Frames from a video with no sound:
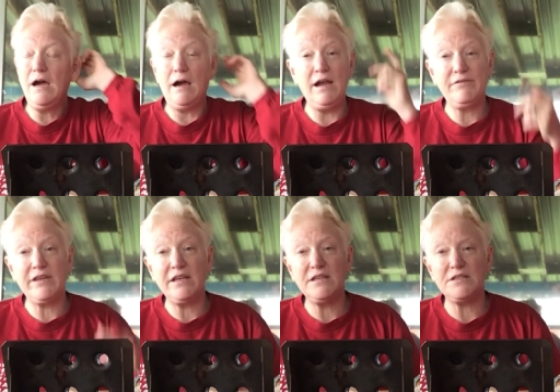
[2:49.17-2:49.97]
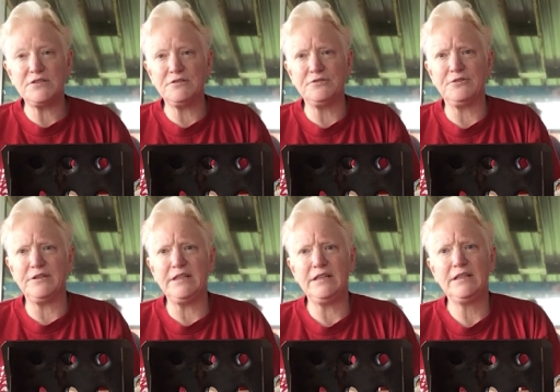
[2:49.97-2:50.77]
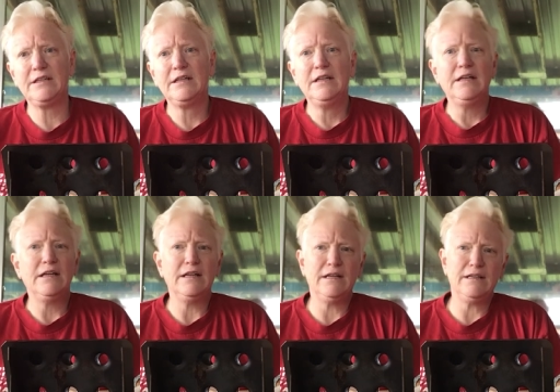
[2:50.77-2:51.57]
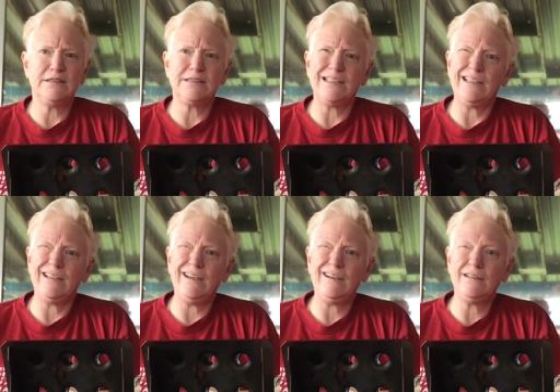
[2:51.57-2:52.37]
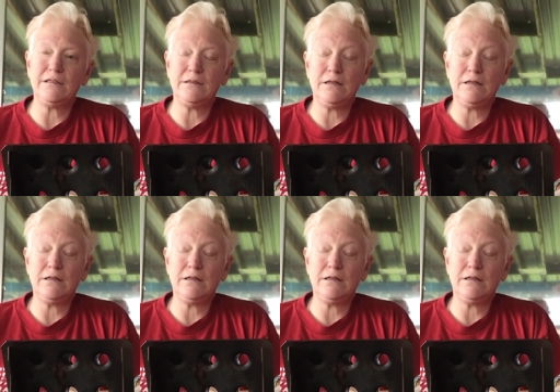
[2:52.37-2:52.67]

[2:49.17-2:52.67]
I'll have kidney surgery to get in there, and